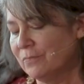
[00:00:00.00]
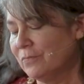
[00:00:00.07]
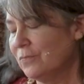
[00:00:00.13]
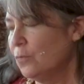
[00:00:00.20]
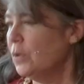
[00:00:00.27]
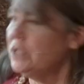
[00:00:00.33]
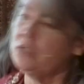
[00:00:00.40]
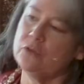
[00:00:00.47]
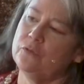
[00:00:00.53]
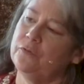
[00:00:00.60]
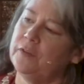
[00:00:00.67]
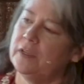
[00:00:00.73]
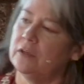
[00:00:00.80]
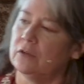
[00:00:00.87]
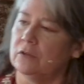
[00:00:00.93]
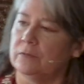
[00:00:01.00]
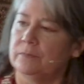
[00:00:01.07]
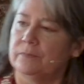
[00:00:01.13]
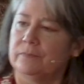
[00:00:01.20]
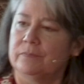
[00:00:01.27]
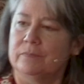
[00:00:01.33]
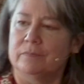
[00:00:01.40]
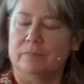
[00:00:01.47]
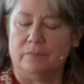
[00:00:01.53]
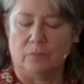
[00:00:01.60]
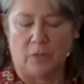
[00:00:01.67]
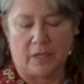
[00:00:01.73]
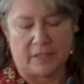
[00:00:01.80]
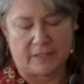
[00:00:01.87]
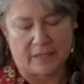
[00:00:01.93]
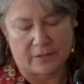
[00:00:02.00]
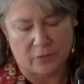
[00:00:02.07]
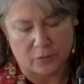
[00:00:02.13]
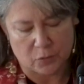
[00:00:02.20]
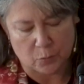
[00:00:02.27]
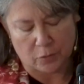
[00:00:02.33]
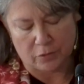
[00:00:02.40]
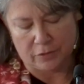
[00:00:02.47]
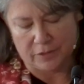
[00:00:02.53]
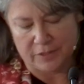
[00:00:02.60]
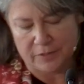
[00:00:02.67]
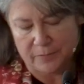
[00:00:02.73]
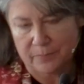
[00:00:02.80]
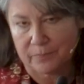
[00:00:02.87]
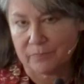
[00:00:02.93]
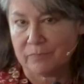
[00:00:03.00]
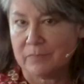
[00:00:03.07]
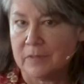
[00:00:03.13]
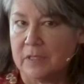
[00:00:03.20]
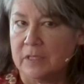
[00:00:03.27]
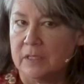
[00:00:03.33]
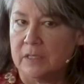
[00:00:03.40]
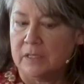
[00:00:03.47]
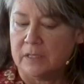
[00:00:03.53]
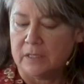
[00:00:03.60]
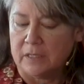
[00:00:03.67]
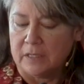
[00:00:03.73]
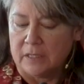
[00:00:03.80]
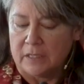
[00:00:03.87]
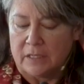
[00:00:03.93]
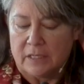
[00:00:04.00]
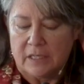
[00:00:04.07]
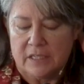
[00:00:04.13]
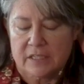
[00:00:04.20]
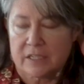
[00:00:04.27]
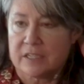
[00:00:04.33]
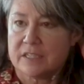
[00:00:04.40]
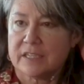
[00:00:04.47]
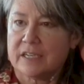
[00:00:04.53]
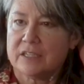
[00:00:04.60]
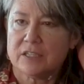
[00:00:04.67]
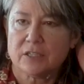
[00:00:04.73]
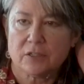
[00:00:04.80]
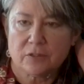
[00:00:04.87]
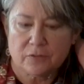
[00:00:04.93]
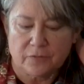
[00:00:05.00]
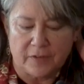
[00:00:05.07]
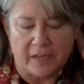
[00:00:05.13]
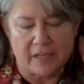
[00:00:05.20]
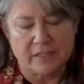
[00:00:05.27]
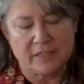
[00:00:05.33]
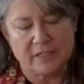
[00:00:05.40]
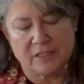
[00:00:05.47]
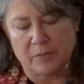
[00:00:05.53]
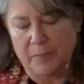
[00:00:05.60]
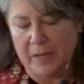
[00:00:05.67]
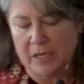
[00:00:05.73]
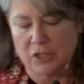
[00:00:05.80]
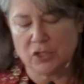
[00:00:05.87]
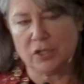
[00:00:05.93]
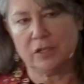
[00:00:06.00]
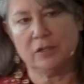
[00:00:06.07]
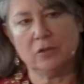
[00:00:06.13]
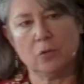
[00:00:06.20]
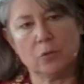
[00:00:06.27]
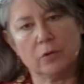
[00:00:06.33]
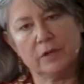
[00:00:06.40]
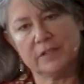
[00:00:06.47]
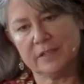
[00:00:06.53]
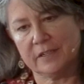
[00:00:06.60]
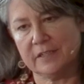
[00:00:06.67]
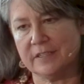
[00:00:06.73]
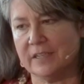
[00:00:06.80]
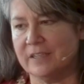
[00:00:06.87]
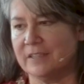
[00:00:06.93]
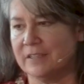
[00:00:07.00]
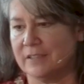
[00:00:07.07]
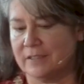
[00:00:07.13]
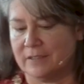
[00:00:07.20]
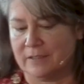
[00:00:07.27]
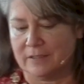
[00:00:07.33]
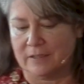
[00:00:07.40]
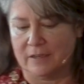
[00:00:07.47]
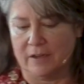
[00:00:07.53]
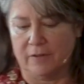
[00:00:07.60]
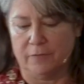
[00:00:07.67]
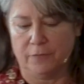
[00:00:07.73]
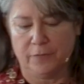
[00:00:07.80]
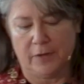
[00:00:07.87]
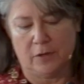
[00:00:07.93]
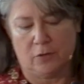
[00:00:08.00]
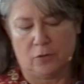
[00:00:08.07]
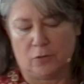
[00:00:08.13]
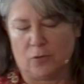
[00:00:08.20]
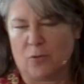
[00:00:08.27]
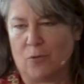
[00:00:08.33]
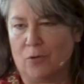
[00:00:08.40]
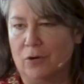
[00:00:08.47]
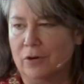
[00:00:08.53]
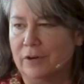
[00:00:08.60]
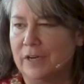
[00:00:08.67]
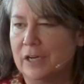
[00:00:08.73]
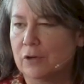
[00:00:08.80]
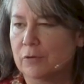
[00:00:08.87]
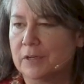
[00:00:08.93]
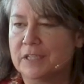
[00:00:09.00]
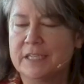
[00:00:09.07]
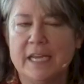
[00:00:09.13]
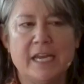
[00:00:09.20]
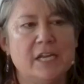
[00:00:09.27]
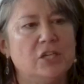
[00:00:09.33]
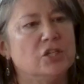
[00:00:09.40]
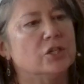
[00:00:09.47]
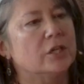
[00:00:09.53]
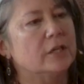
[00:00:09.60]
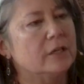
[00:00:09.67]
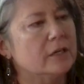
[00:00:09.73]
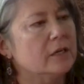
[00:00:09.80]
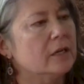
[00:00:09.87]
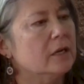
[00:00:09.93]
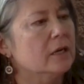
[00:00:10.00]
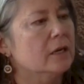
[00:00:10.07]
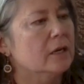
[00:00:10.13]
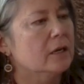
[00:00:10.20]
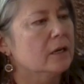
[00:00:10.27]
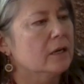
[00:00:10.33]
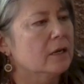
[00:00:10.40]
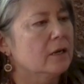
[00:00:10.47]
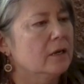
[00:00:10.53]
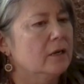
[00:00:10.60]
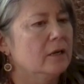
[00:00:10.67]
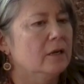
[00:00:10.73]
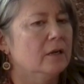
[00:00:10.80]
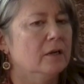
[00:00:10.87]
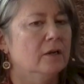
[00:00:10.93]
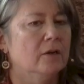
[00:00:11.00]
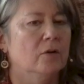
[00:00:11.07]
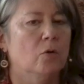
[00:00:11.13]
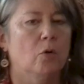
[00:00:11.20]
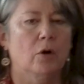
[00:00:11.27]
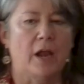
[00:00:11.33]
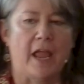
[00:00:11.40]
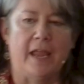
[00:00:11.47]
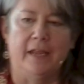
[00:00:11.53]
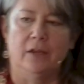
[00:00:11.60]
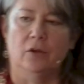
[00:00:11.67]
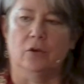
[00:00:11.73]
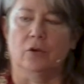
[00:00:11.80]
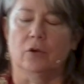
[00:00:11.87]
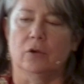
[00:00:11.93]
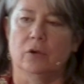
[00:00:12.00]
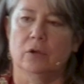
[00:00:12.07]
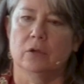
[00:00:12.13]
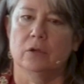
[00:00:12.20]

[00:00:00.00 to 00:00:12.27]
What do you feel when I say those words? Is it a sense of anticipation, or is it a sense of fear or irritation or anger?